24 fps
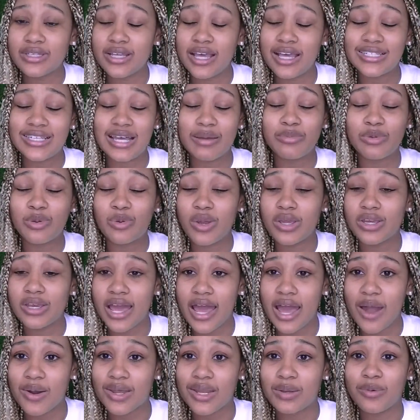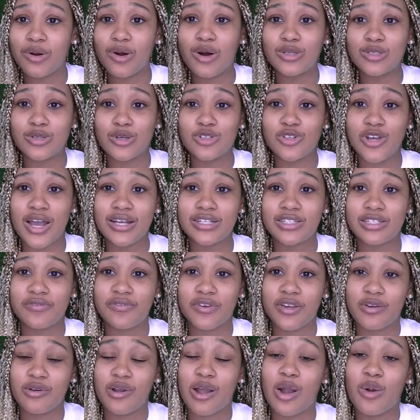as I'm doing now, and I'm also trying to
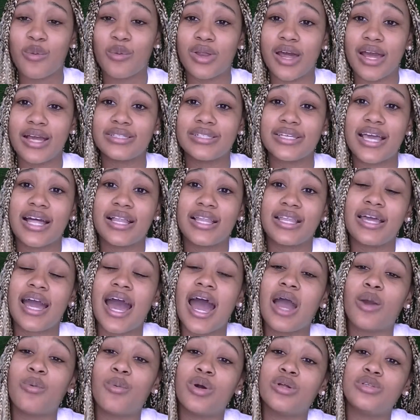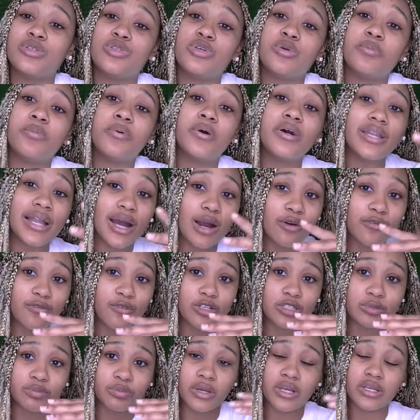figure out what exactly I want to put out
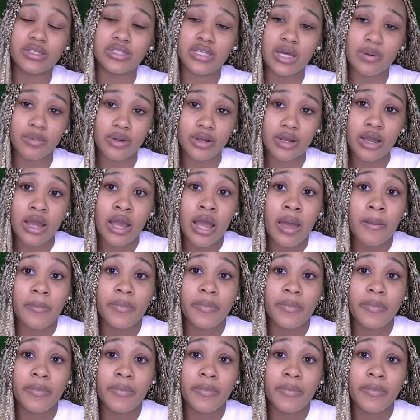for spring summer,